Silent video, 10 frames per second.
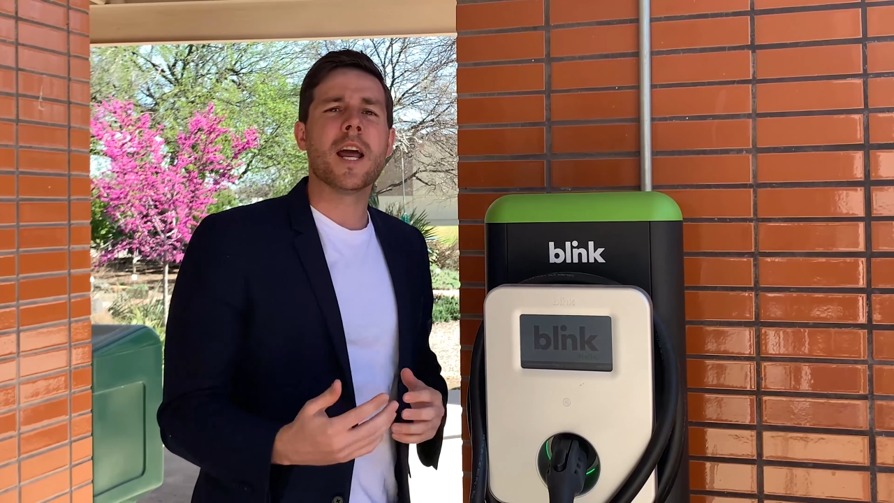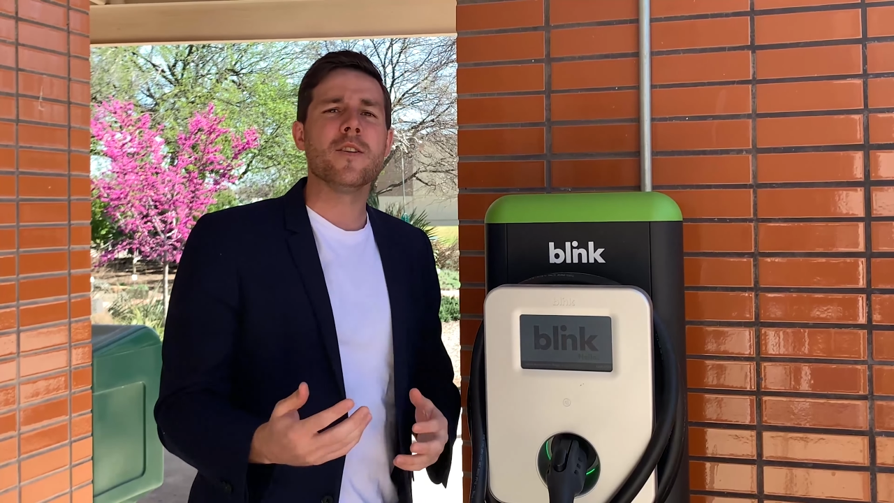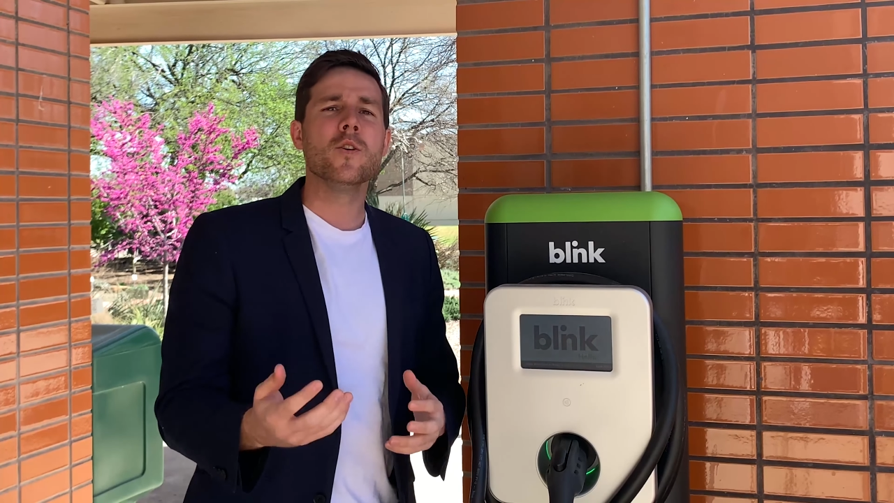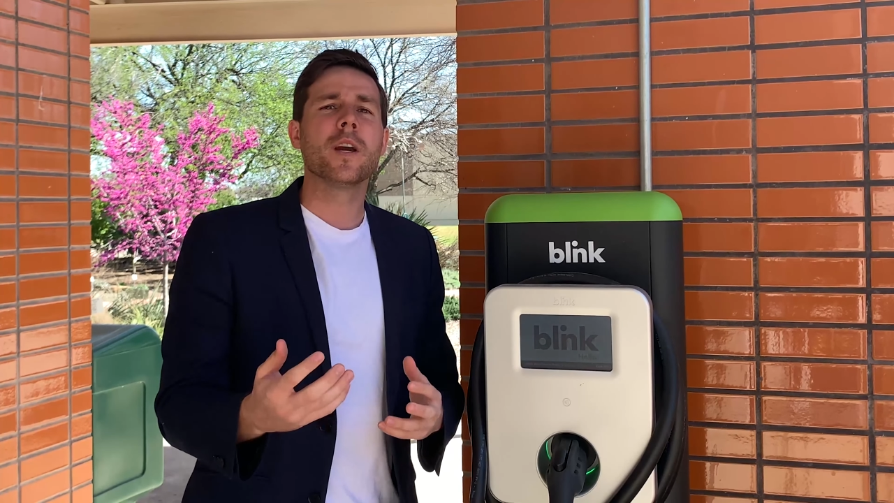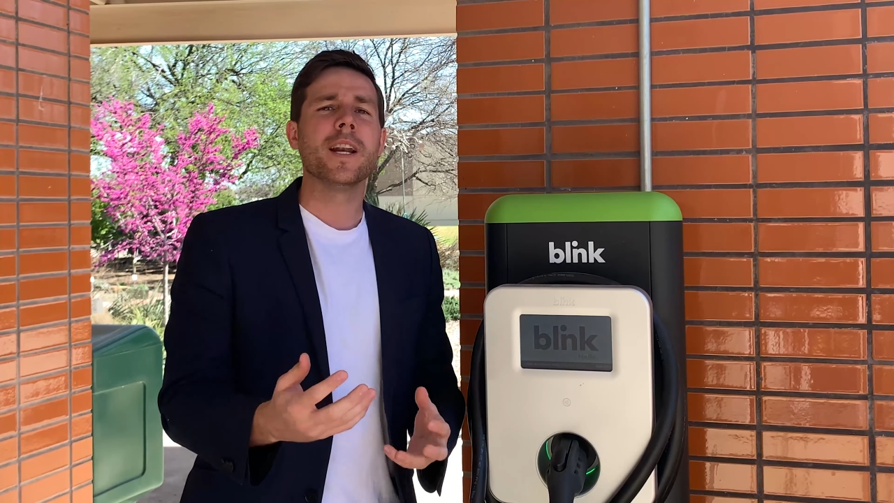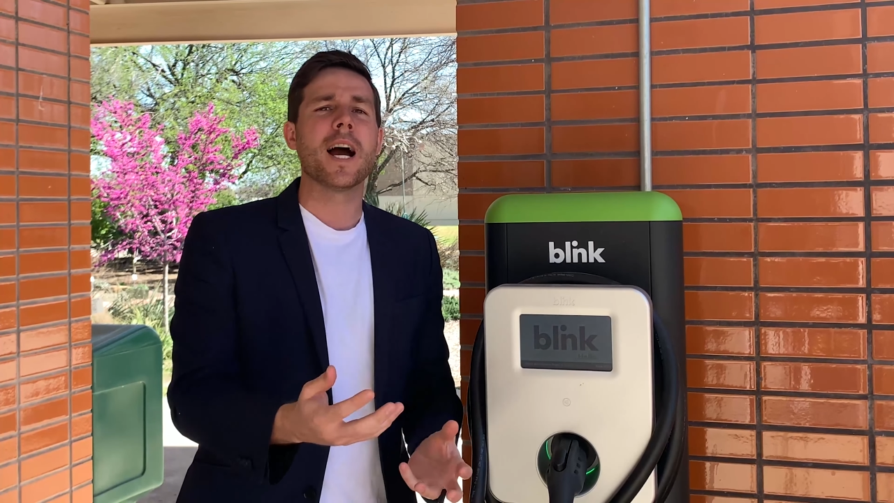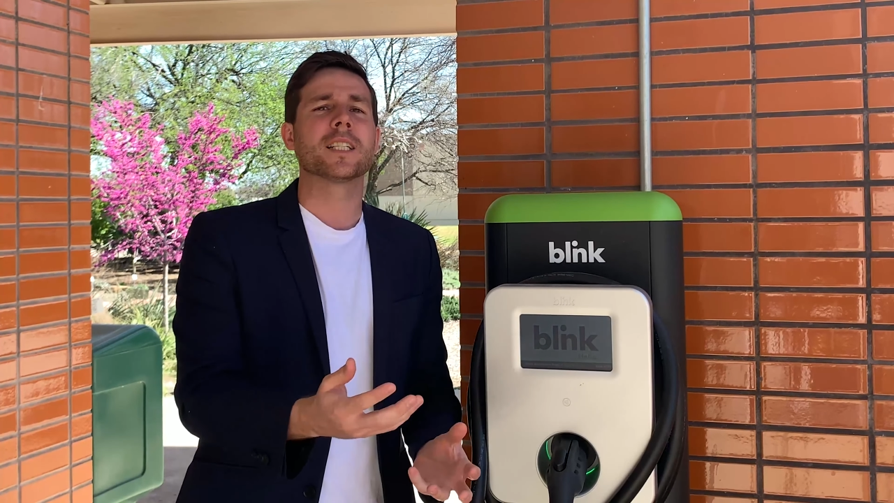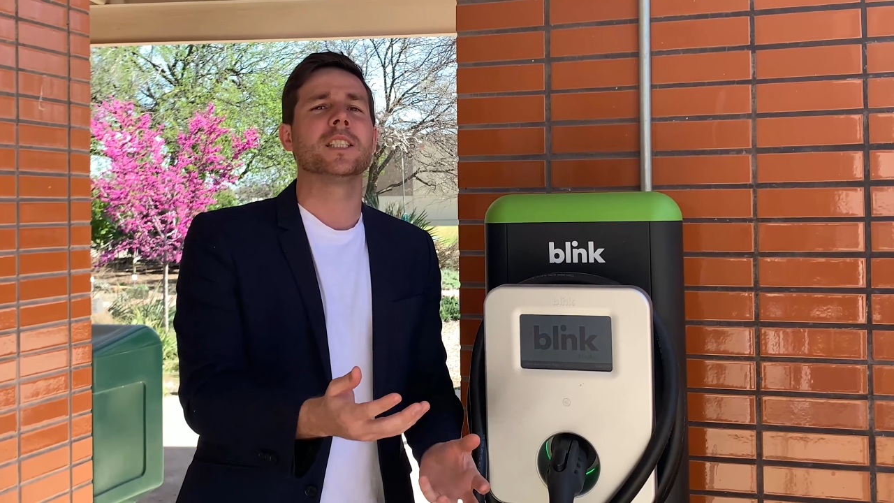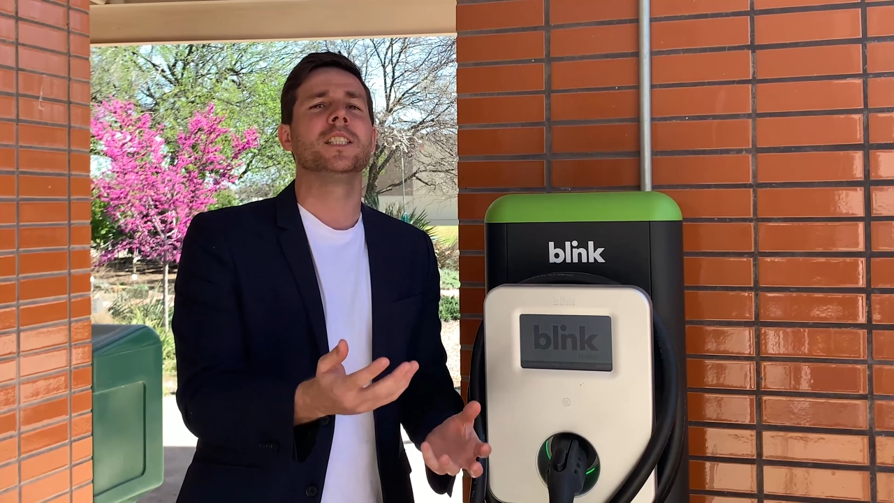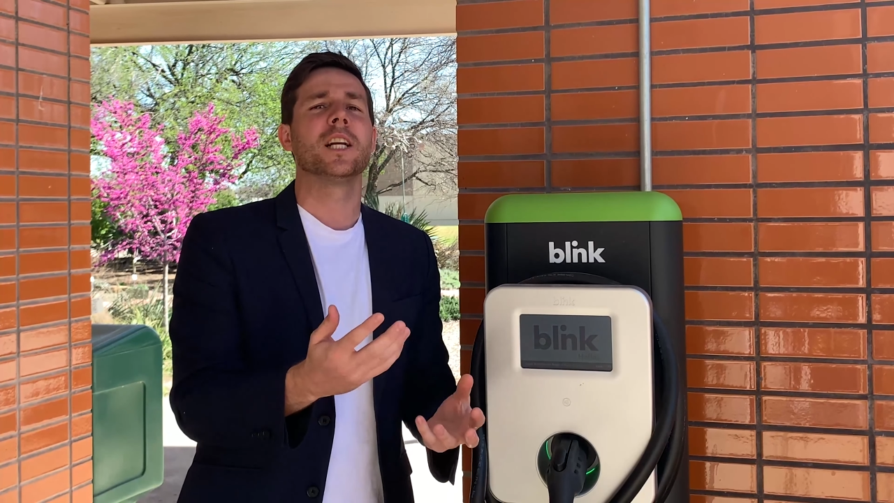and you can
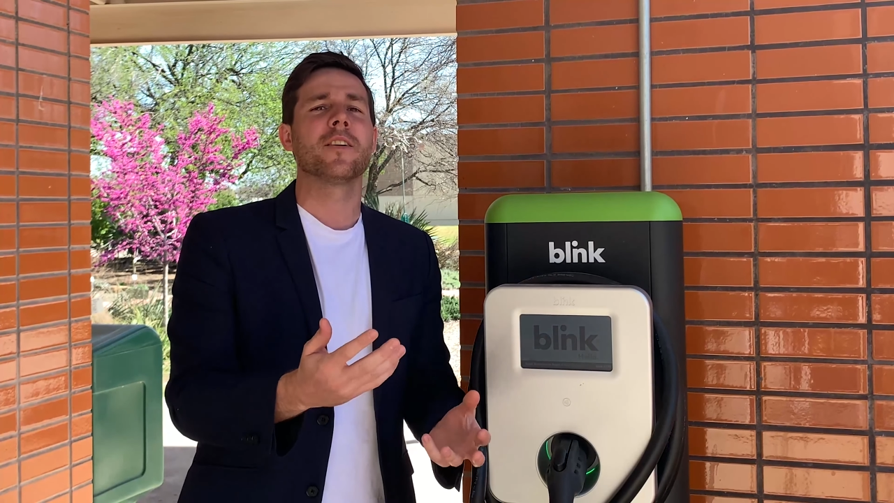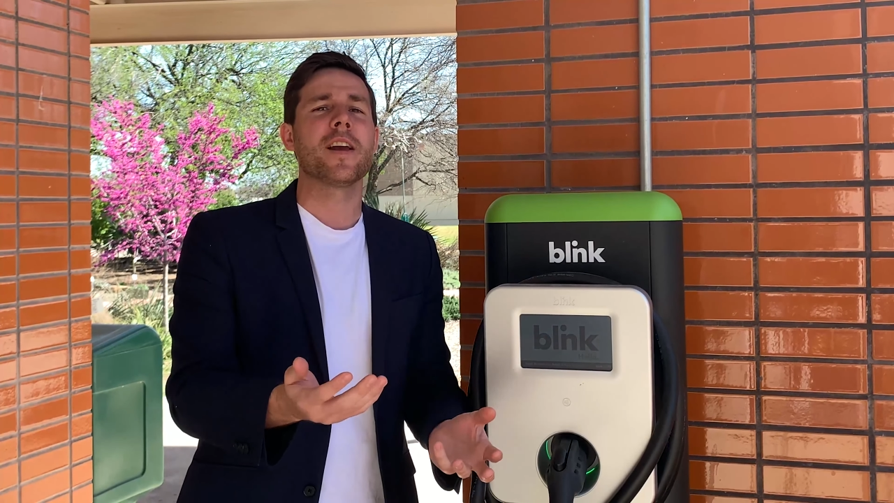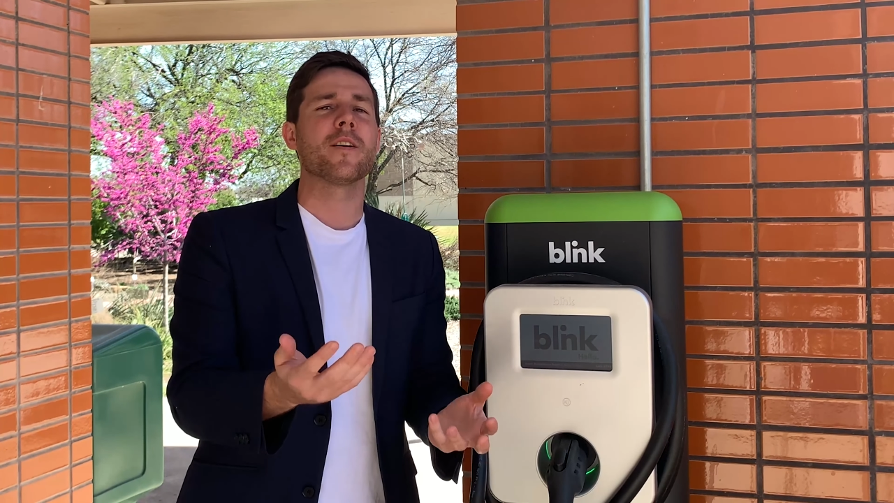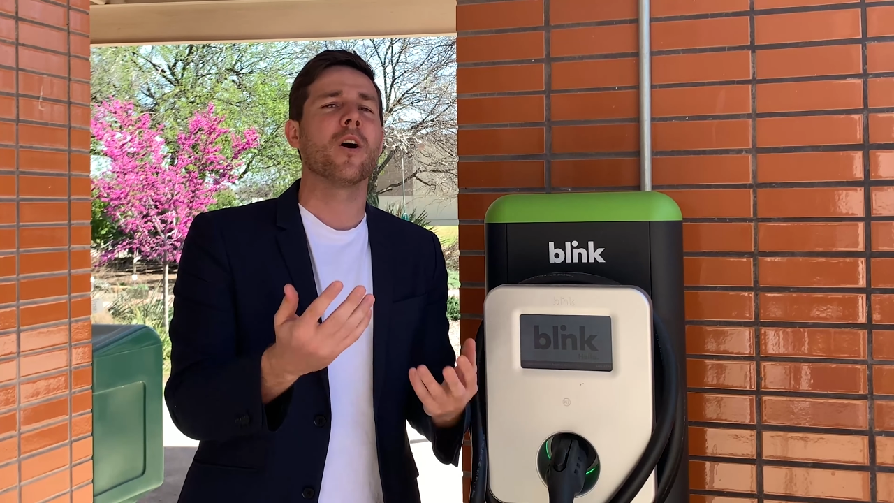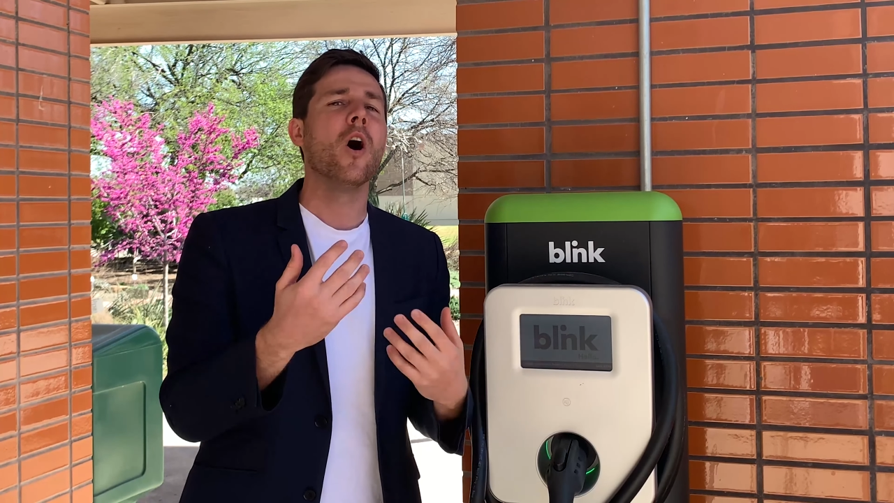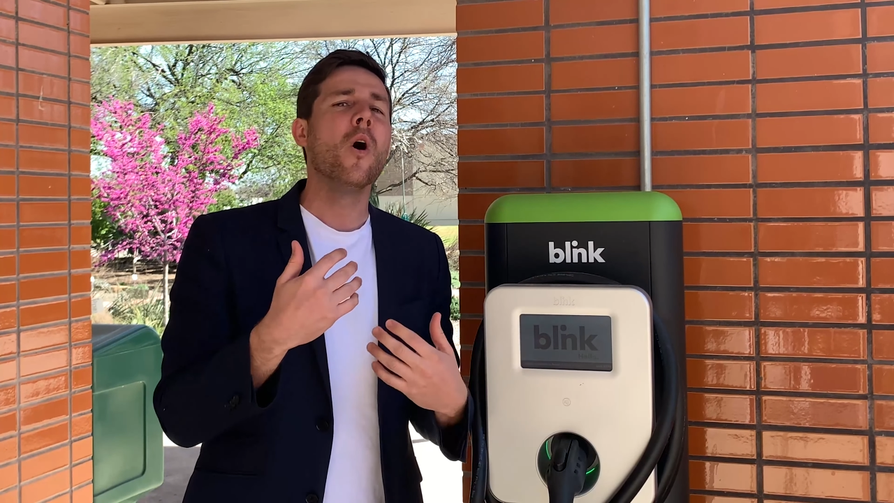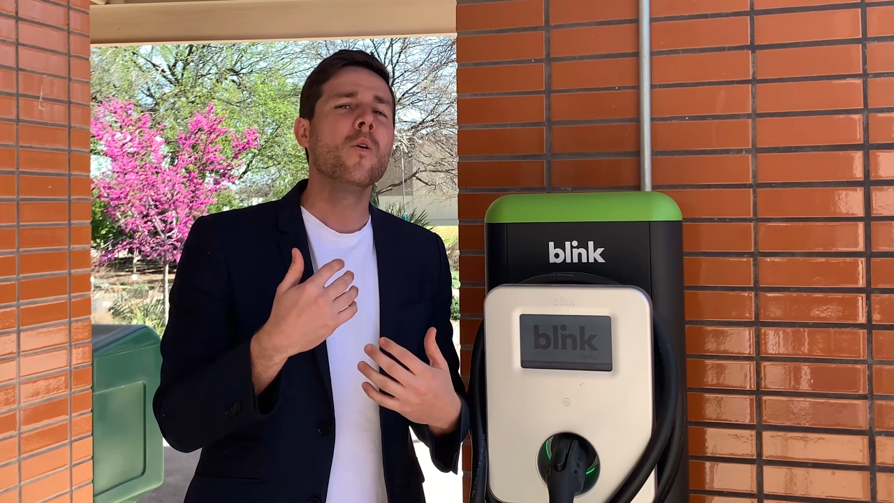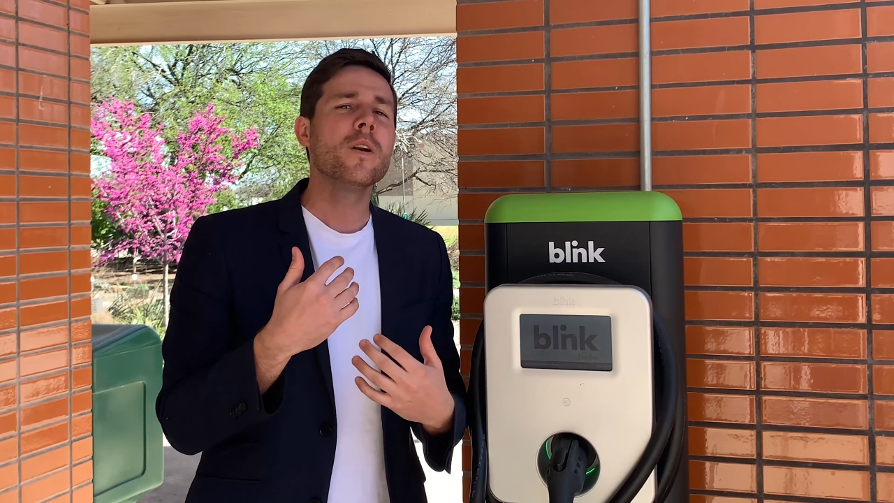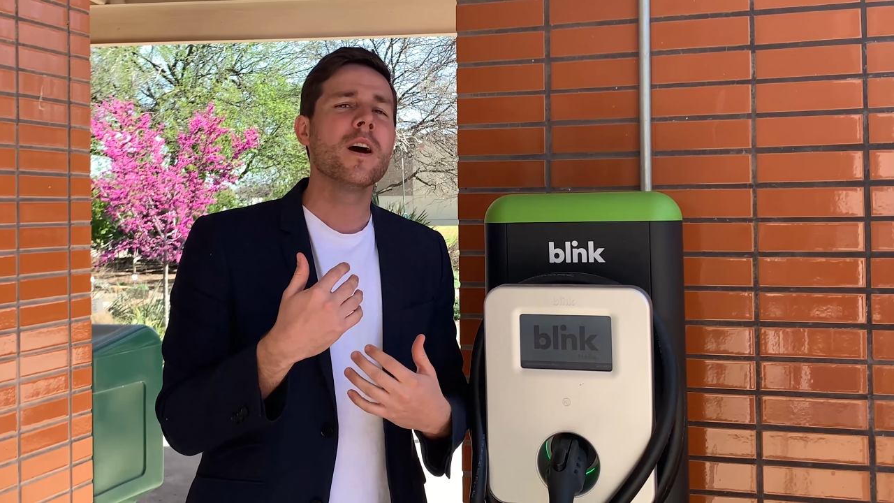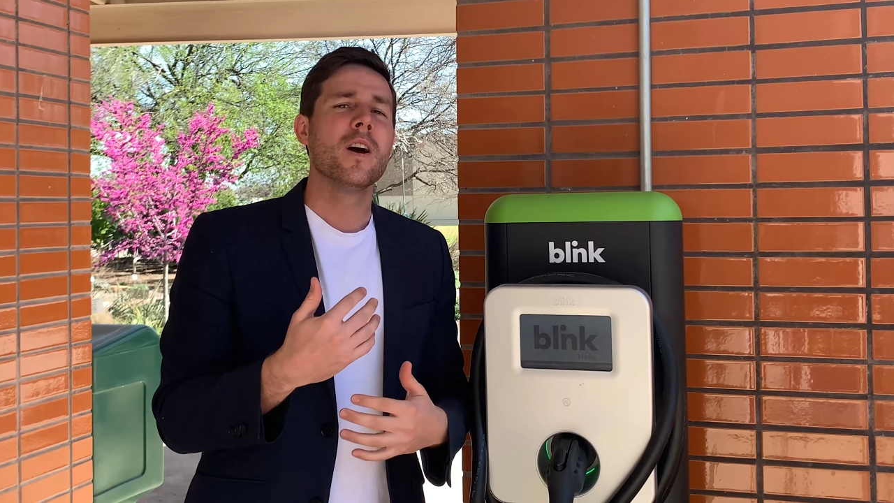actually generate your
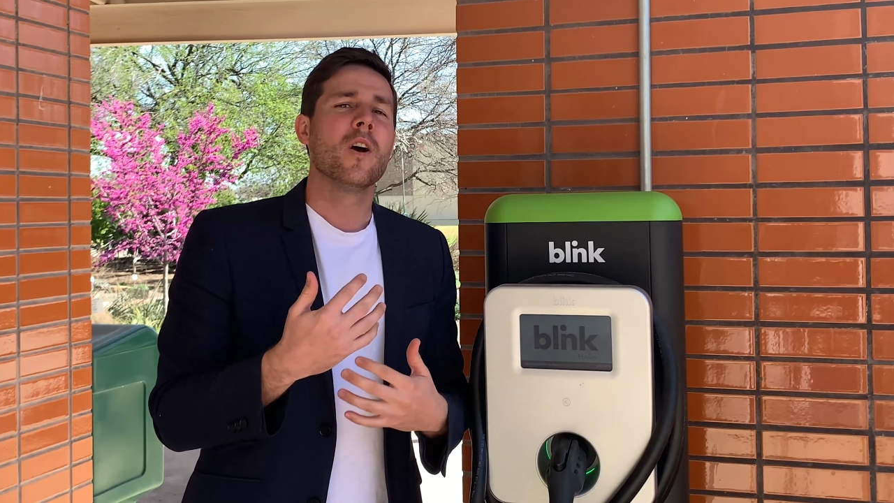own